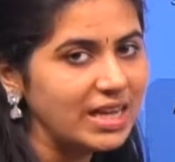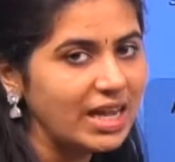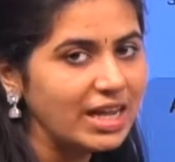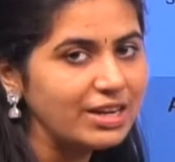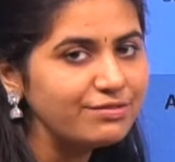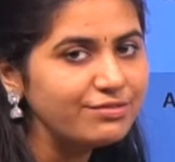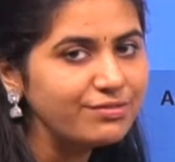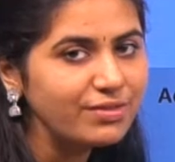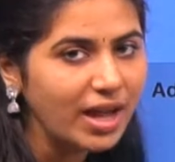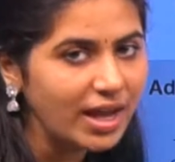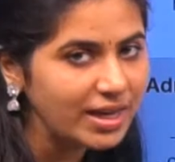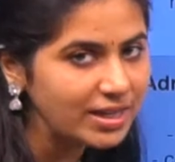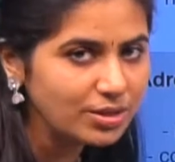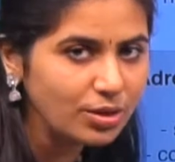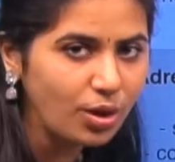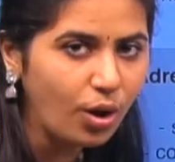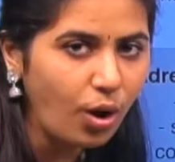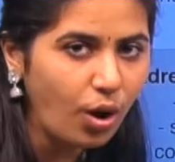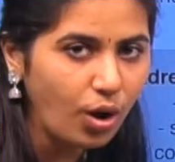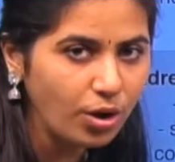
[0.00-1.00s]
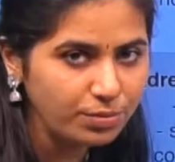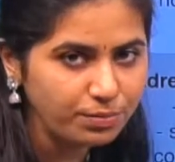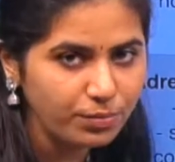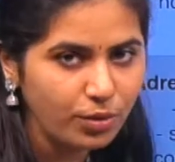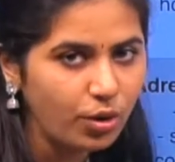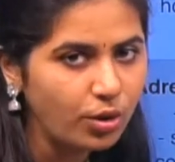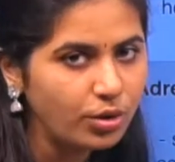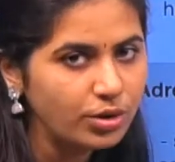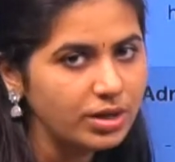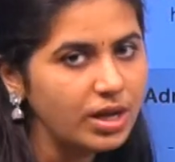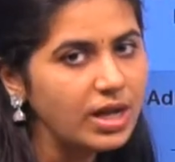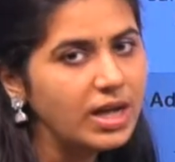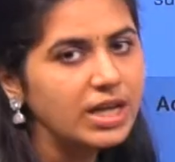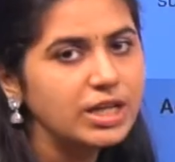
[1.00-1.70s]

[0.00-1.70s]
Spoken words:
and flight hormone